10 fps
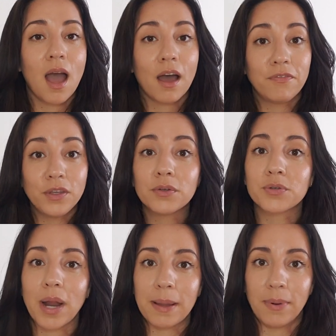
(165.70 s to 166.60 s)
a few
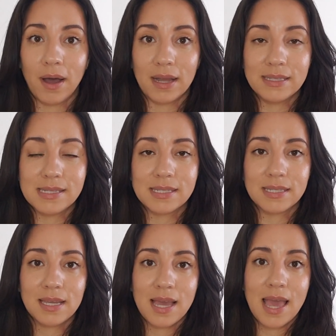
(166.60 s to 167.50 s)
tripods,
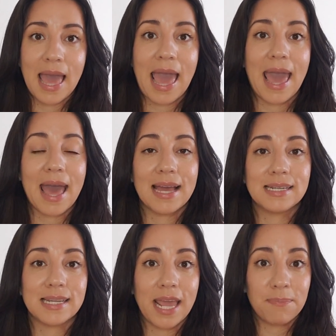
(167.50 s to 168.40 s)

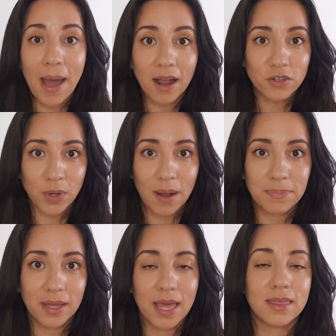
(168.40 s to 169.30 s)
and a backdrop.
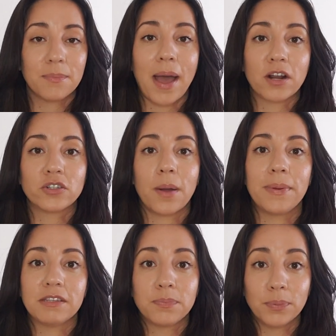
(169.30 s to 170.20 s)
And the backdrop
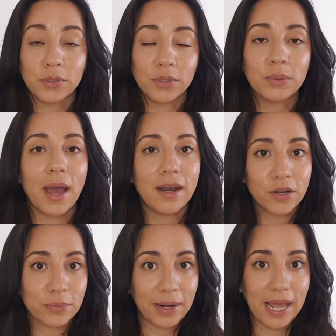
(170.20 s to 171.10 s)
is blue and
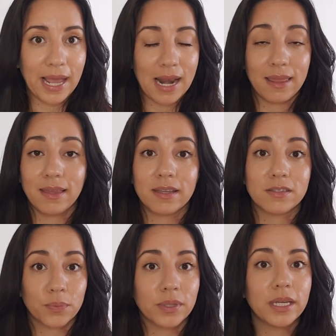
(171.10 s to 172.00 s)
gray, and I think it's
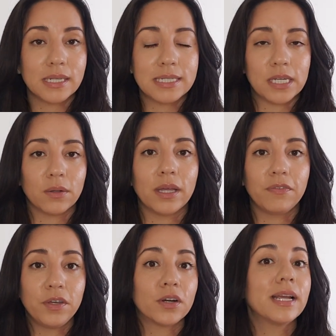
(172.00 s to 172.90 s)
a really good deal. If
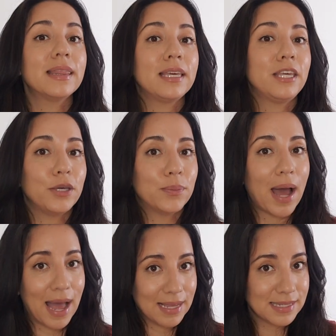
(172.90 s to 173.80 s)
you're in the
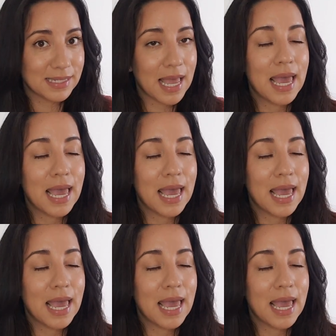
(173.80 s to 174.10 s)
US,